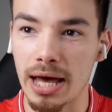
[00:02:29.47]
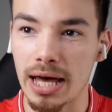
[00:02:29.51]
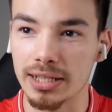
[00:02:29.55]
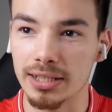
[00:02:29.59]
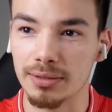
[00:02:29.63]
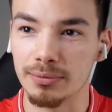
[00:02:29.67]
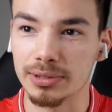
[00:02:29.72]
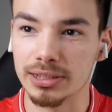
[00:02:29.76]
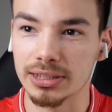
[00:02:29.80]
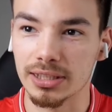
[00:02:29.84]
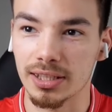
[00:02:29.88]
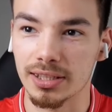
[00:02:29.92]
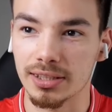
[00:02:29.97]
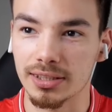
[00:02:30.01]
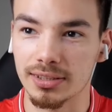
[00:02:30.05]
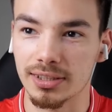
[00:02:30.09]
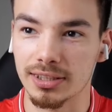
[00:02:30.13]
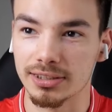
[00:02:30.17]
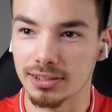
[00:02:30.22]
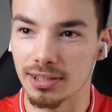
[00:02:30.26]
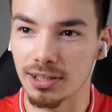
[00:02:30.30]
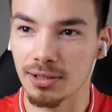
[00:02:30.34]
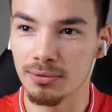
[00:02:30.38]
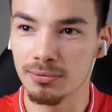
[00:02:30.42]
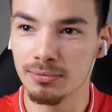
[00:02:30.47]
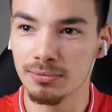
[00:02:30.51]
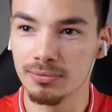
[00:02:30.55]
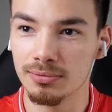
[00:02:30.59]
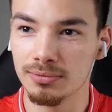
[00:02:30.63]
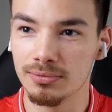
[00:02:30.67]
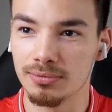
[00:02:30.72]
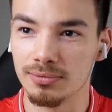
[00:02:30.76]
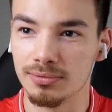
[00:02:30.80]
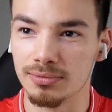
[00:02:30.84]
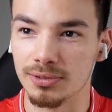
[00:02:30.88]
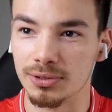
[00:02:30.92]
baddie was like, let's go,
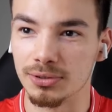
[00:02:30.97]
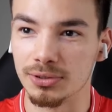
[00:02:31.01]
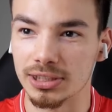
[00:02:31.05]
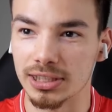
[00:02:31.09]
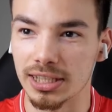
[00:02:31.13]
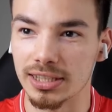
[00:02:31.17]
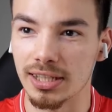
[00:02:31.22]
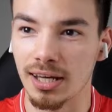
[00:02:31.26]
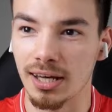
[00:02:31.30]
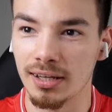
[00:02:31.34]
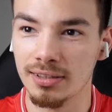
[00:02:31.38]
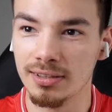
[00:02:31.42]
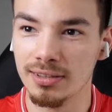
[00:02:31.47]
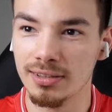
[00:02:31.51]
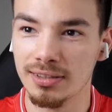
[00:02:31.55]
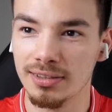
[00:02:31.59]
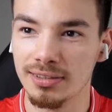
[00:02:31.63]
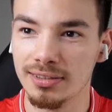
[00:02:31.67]
you'd say yeah.